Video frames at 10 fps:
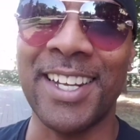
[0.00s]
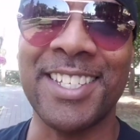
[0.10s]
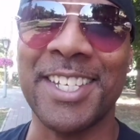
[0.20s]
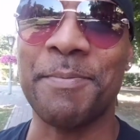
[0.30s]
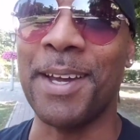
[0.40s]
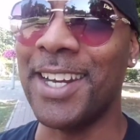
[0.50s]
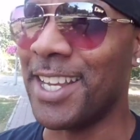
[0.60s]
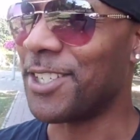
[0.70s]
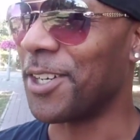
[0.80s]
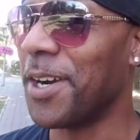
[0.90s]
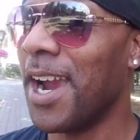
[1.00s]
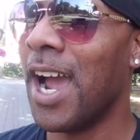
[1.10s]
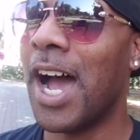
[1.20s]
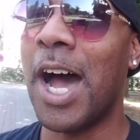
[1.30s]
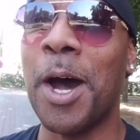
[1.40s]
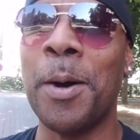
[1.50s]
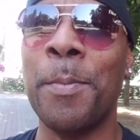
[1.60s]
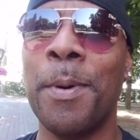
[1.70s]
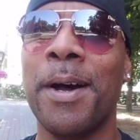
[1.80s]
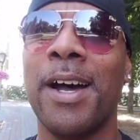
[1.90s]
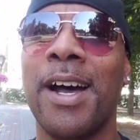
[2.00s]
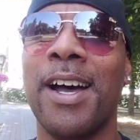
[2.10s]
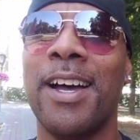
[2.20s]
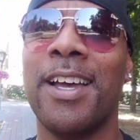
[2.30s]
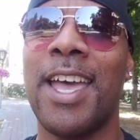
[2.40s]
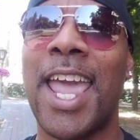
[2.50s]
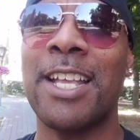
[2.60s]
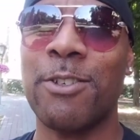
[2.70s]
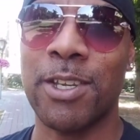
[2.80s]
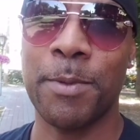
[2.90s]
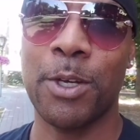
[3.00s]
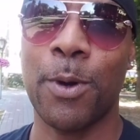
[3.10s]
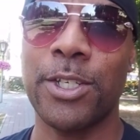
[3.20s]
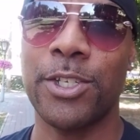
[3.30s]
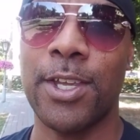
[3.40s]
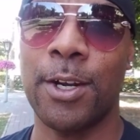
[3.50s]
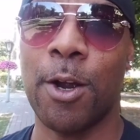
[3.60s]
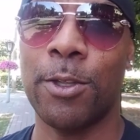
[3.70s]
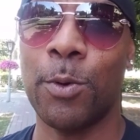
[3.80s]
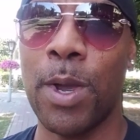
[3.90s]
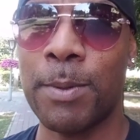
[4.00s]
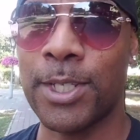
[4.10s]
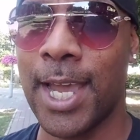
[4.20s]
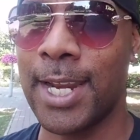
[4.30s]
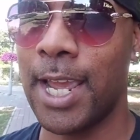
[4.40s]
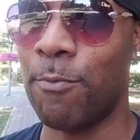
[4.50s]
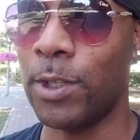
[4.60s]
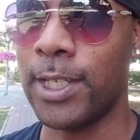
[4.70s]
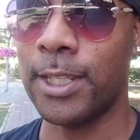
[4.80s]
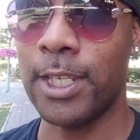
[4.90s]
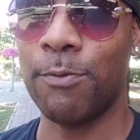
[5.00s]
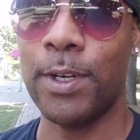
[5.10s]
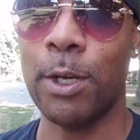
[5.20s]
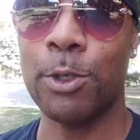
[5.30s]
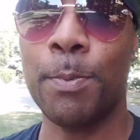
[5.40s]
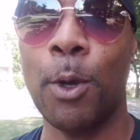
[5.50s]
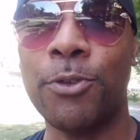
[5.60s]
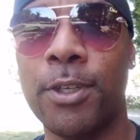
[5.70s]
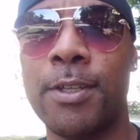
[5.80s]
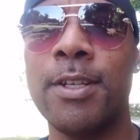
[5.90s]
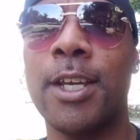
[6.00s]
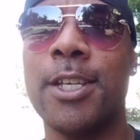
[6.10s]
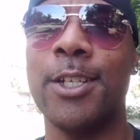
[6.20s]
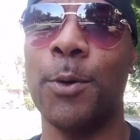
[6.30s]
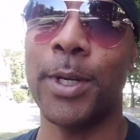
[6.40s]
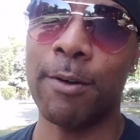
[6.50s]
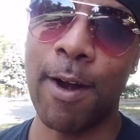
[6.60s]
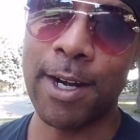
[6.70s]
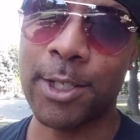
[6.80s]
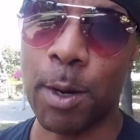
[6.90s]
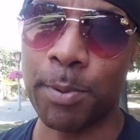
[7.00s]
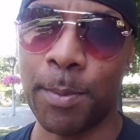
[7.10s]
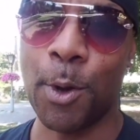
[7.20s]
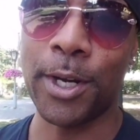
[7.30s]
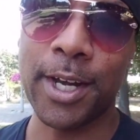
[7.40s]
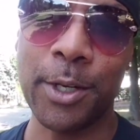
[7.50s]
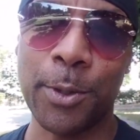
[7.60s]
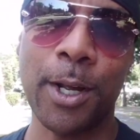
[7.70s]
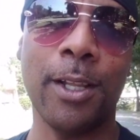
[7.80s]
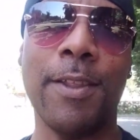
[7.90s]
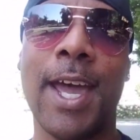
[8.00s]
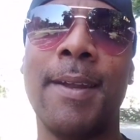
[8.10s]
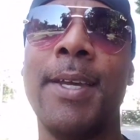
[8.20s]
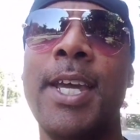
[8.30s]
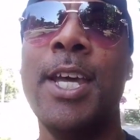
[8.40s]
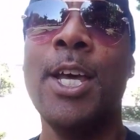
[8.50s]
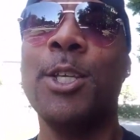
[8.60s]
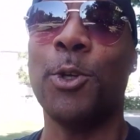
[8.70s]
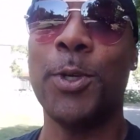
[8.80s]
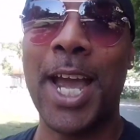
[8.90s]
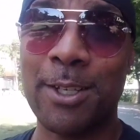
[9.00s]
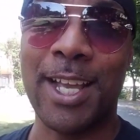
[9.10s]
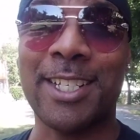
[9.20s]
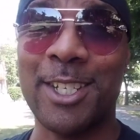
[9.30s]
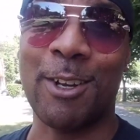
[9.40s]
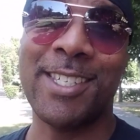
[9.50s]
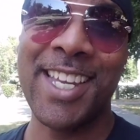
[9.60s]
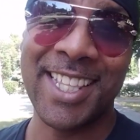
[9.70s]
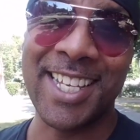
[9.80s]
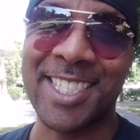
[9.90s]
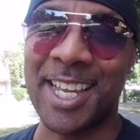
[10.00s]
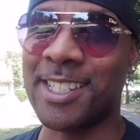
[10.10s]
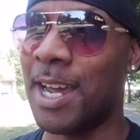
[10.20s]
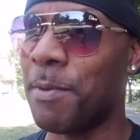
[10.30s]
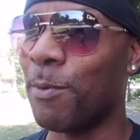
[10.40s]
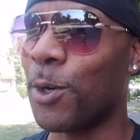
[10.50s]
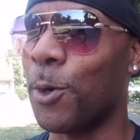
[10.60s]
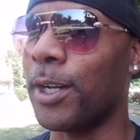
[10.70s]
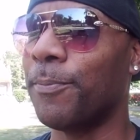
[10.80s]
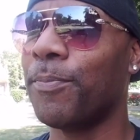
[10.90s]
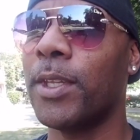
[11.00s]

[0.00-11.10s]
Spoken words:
That's just my nature. Answer some of the questions that are on the website and really get these videos posted because, we're getting ready to start promoting and doing all of that. So you guys will actually start seeing these things that I've been recording.